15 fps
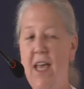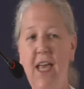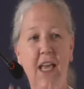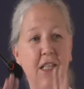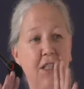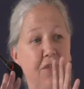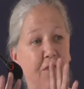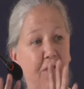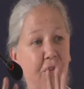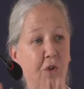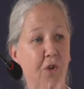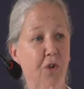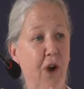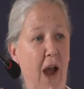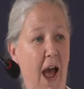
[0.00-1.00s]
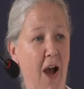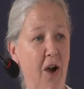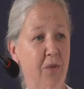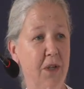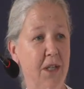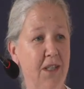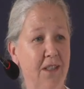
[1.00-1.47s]
It's 4
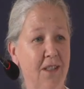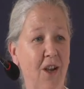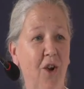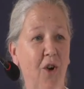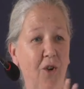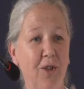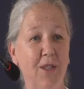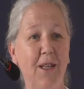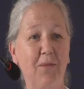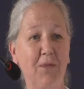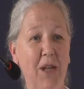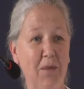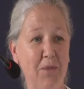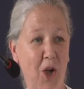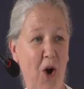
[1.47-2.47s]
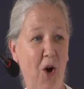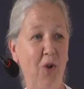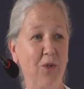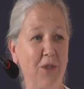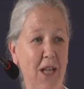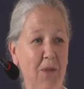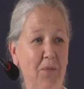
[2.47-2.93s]
hours, or sometimes a
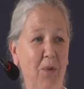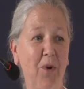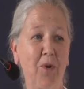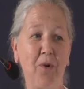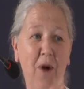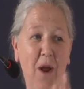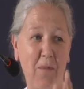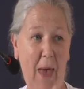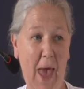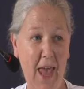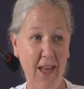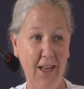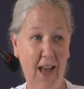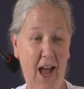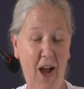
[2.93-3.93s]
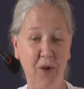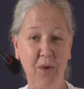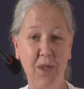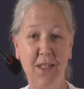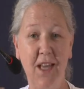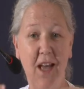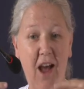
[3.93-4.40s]
whole day program, 8
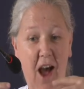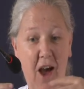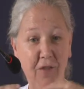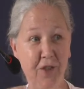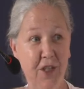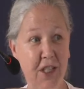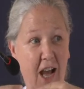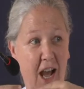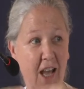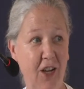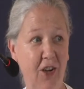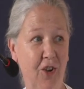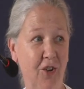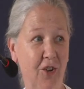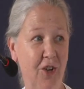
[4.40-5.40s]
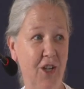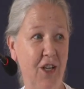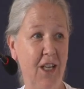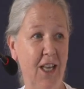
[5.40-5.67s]
hours of dialogue.